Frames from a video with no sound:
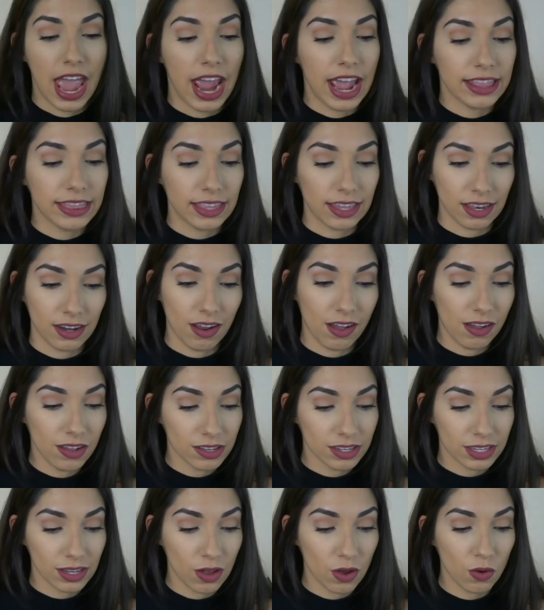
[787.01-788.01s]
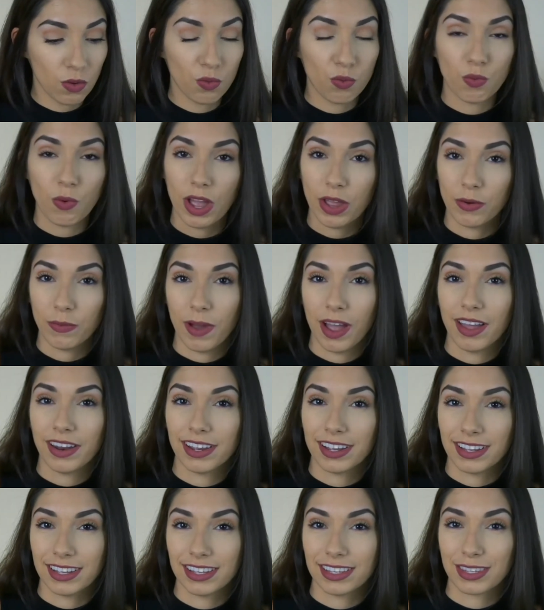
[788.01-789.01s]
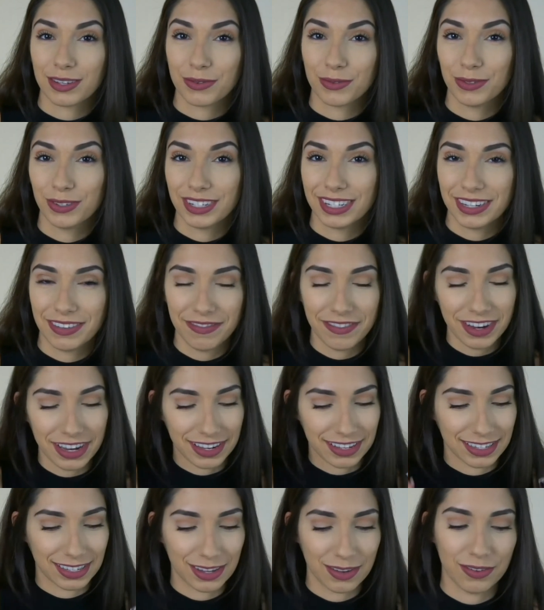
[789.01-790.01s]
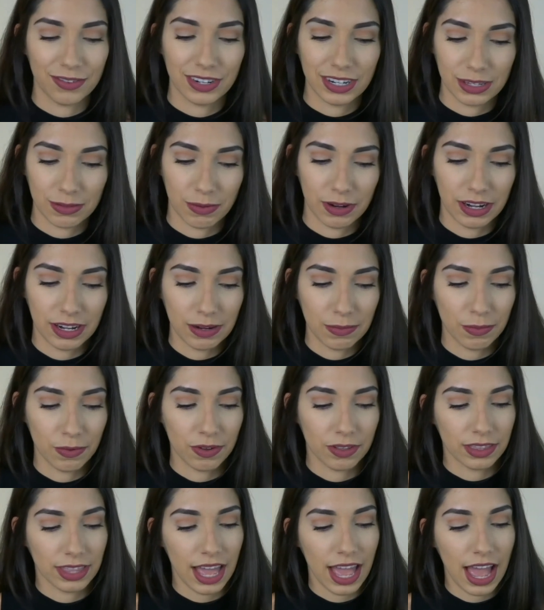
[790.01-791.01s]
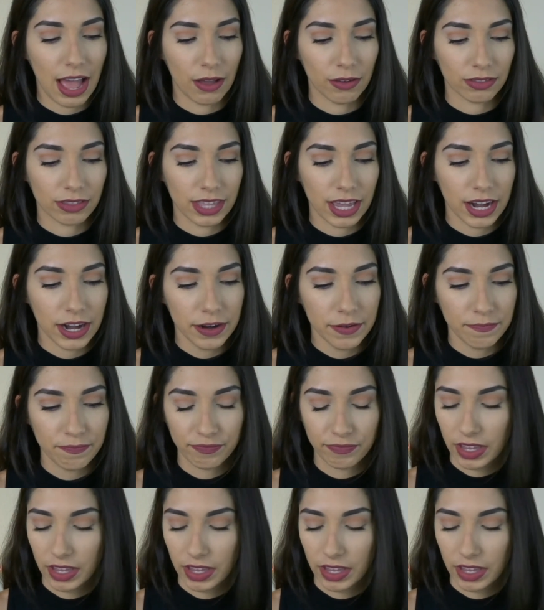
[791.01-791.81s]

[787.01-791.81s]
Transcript: And then also Wet n Wild is cruelty free, so just wanted to put that out there.